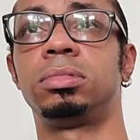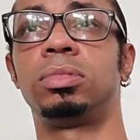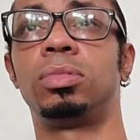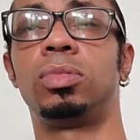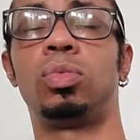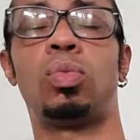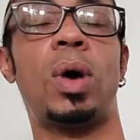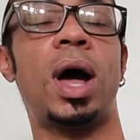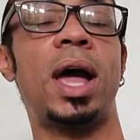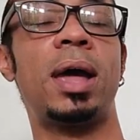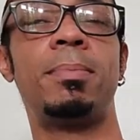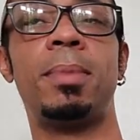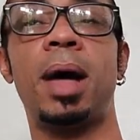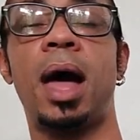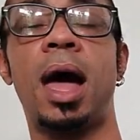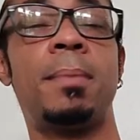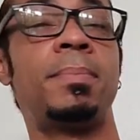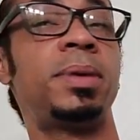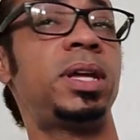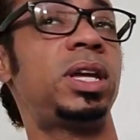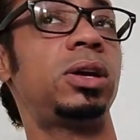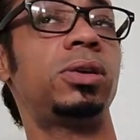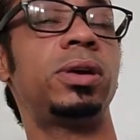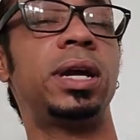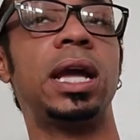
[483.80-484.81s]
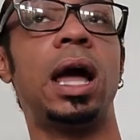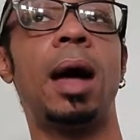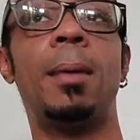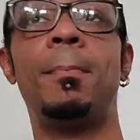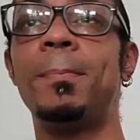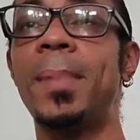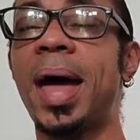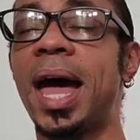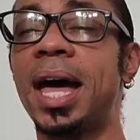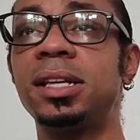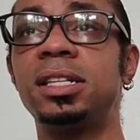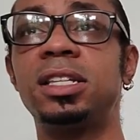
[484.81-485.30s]
why I'm, I'm hearing a
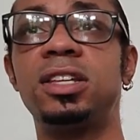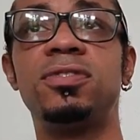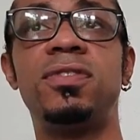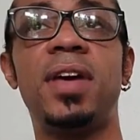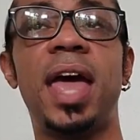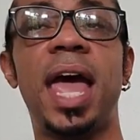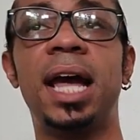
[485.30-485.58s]
massive